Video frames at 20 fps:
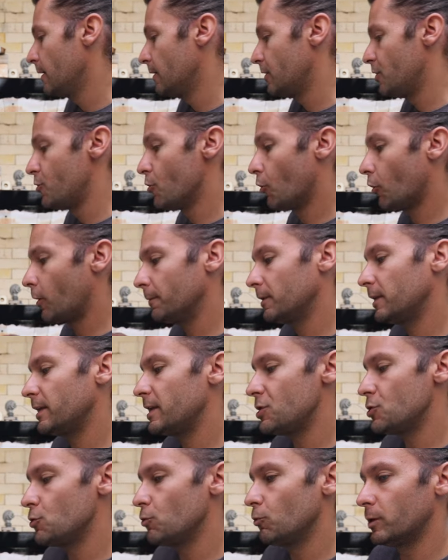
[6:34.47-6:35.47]
Normally
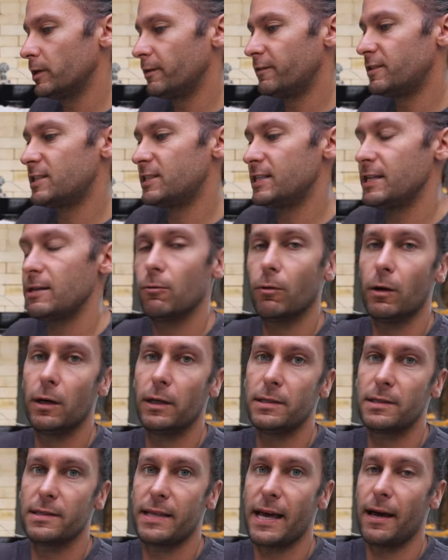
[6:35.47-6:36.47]
you would see
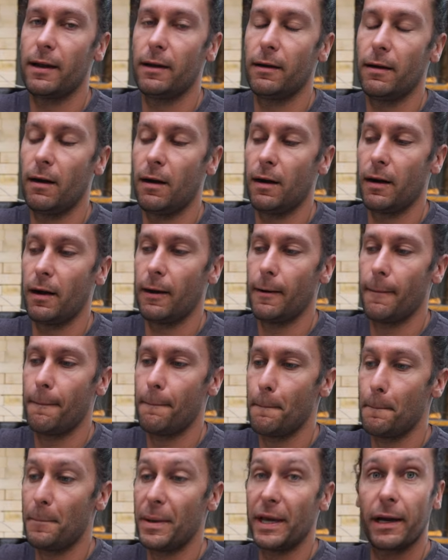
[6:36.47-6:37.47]
ones that are
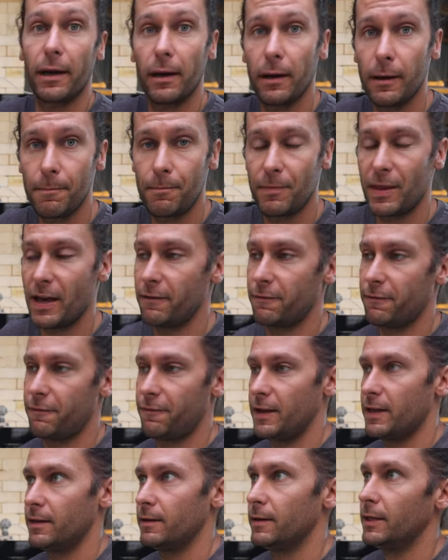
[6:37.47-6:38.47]
bigger, that
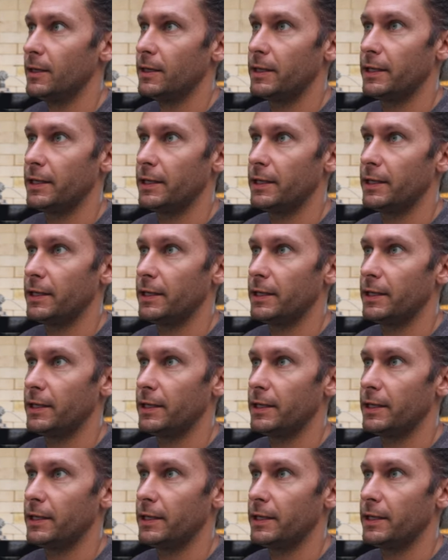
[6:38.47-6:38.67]
fit,